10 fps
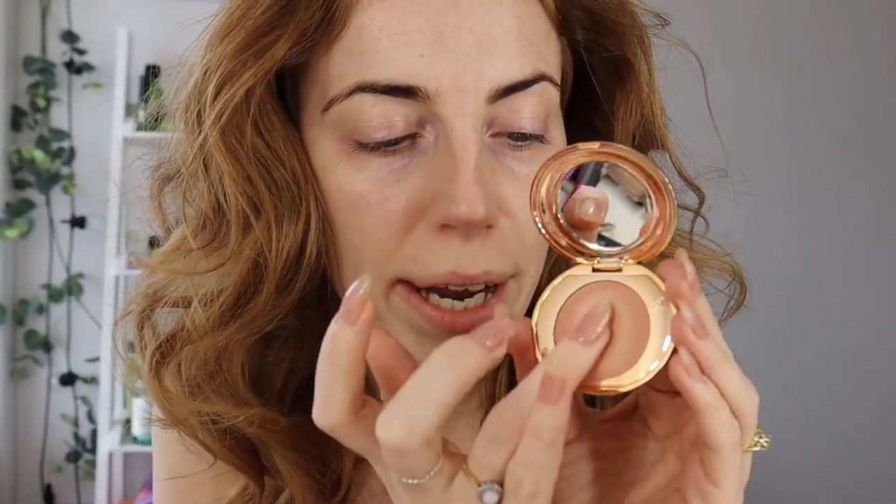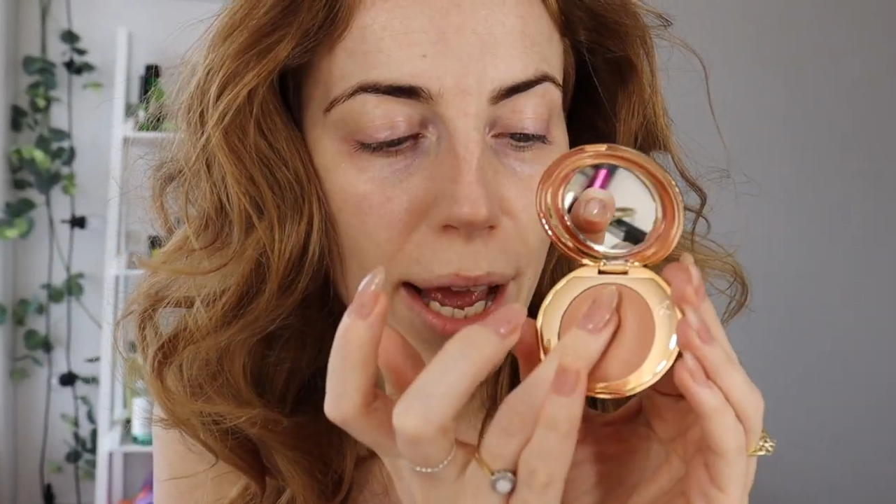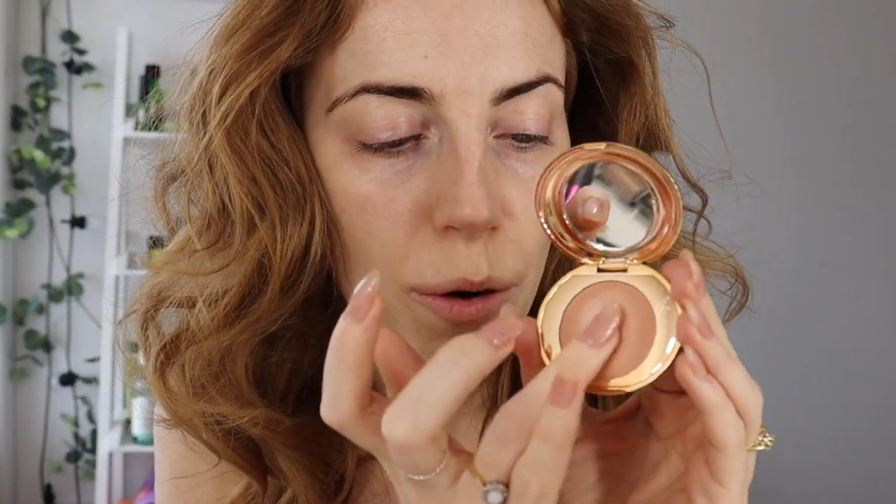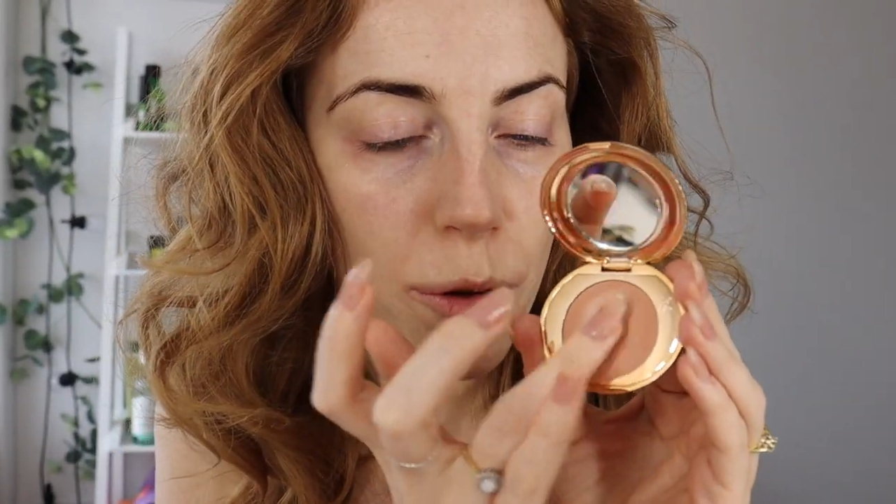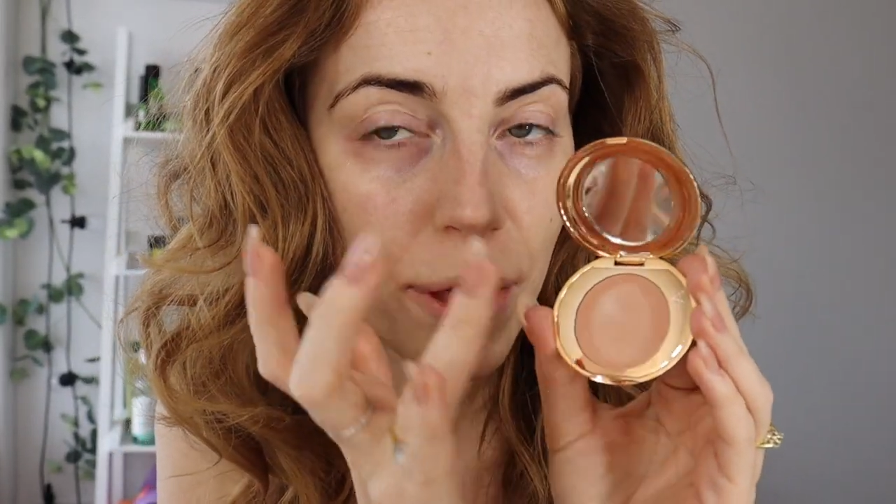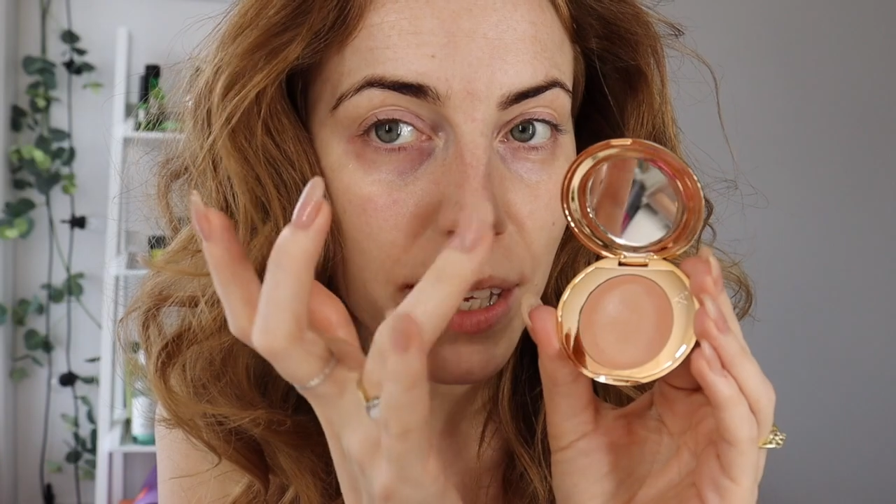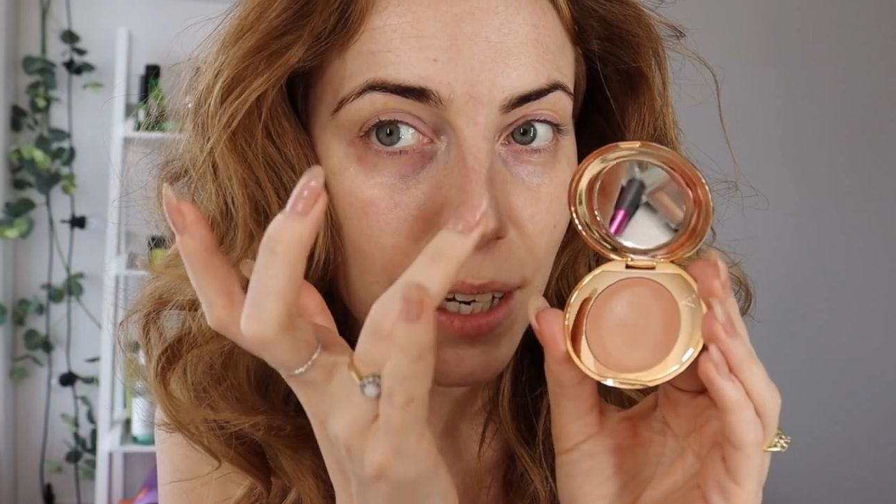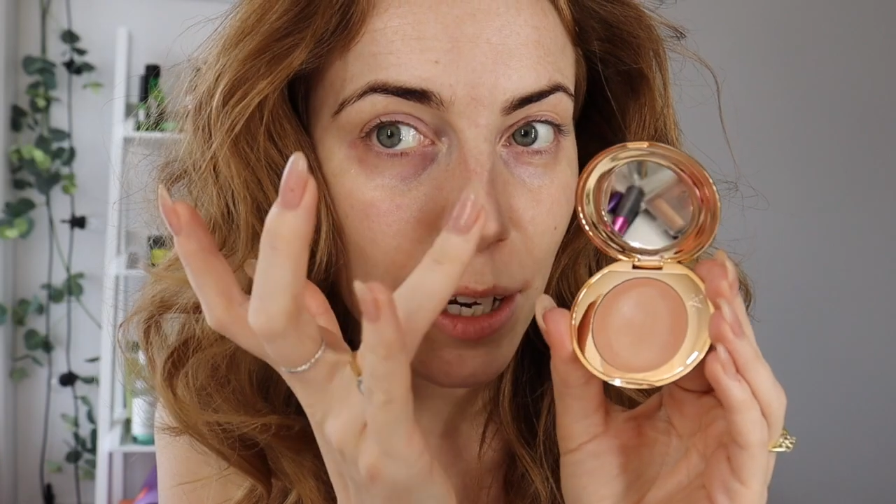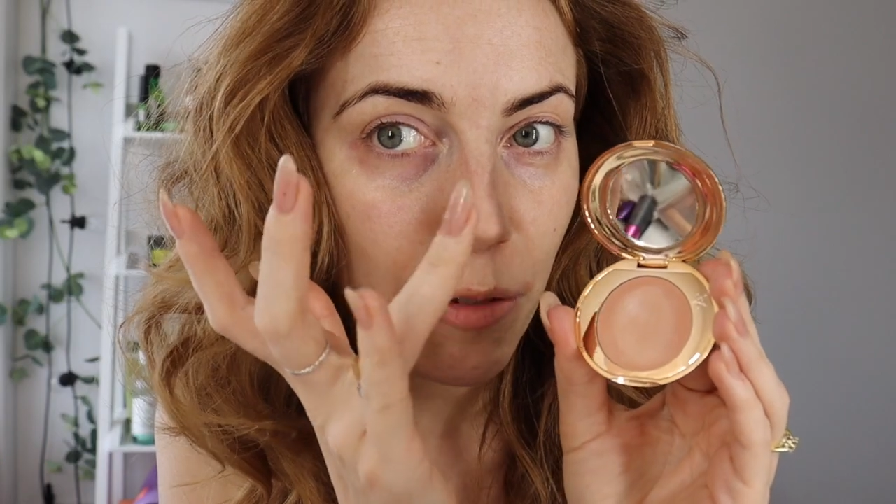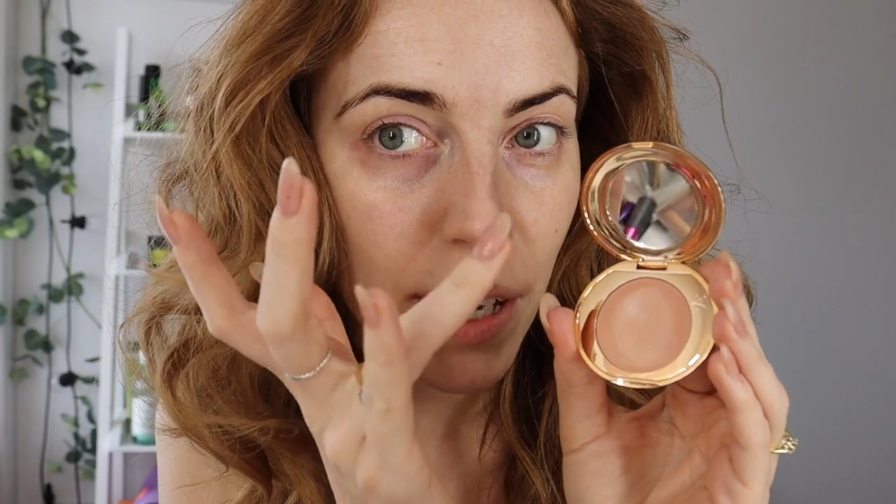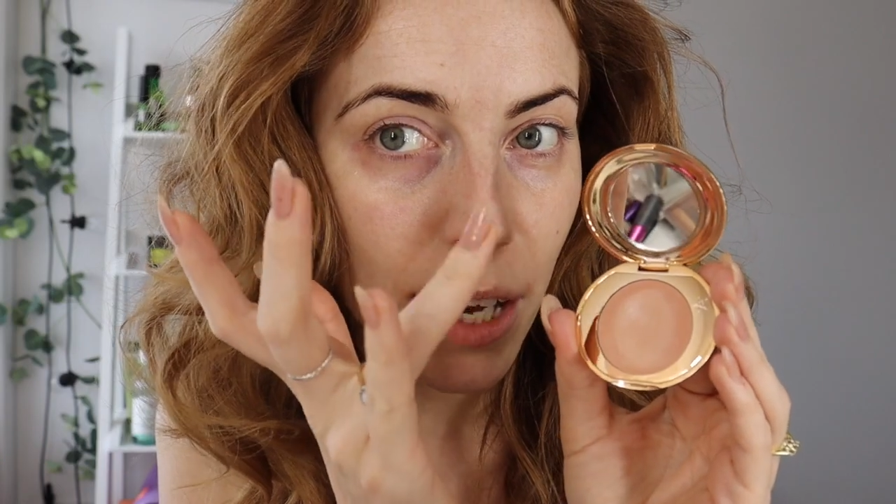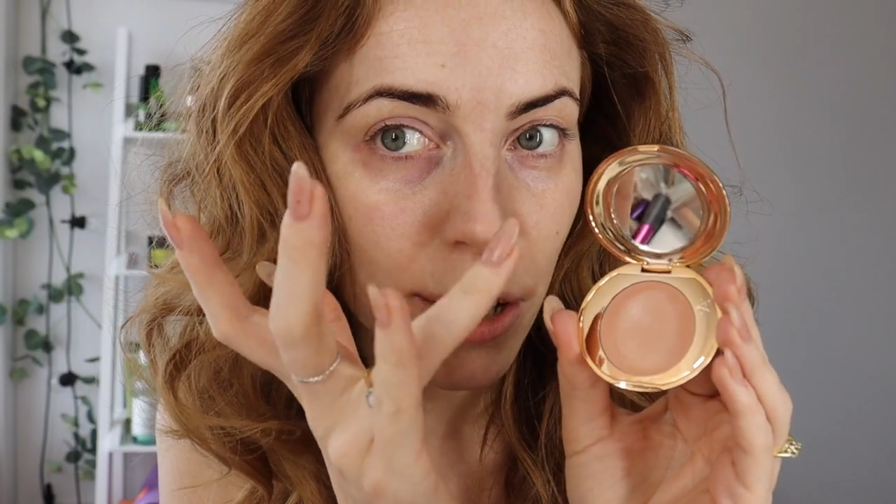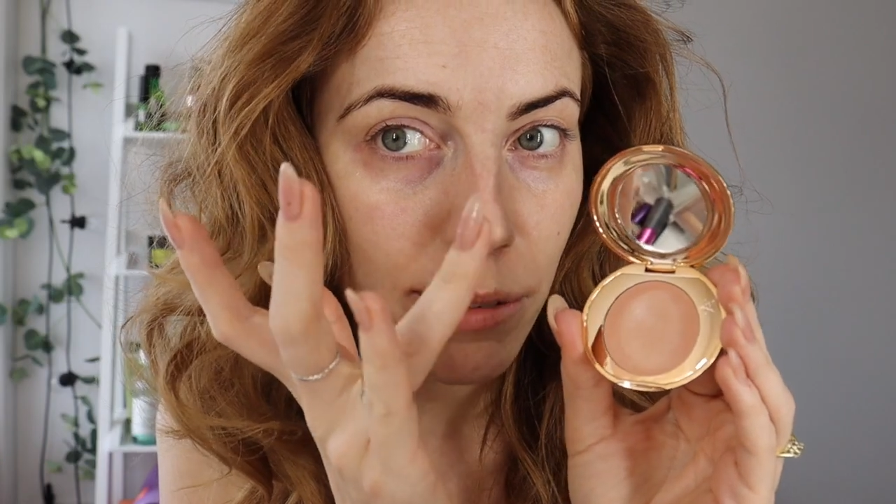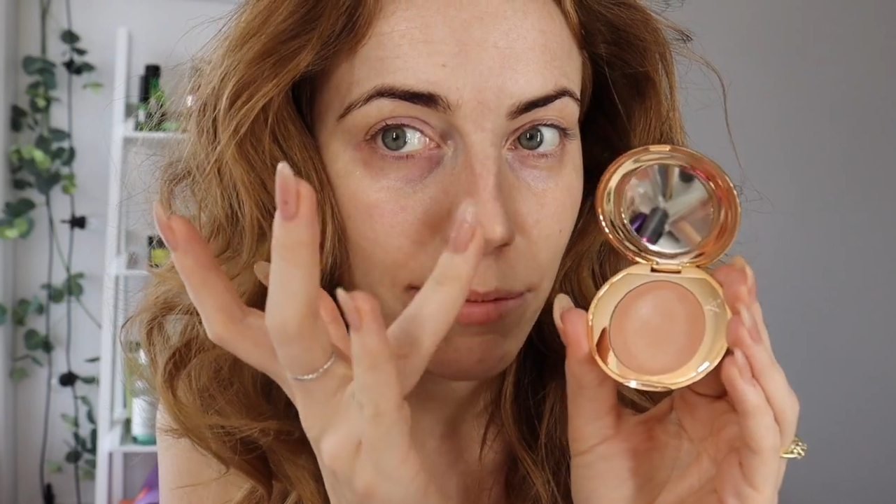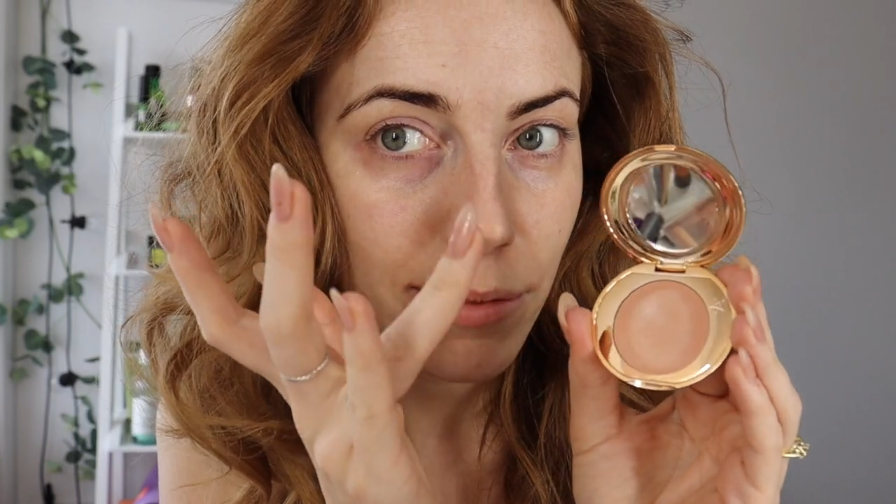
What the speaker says: that with this little finger.